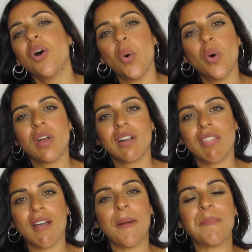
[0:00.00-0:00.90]
or
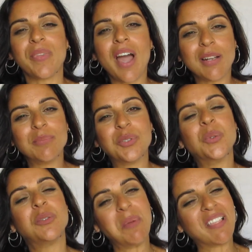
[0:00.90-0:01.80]
the Arabs
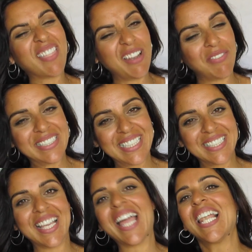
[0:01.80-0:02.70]
who speak the
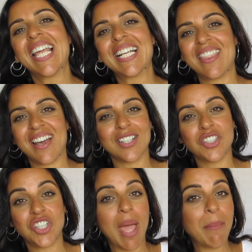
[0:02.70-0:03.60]
Levantine dialect, the
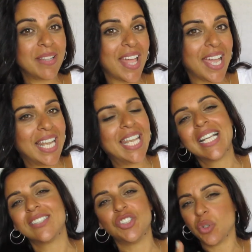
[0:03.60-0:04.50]
Shami
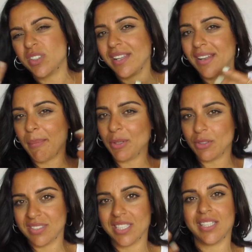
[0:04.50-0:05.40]
dialect, Jordan,
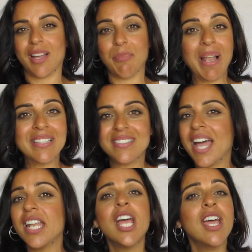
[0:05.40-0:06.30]
Lebanon, Syria, and
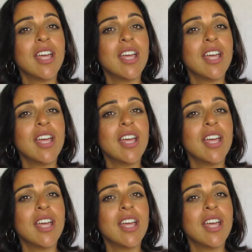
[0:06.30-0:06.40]
Palestine.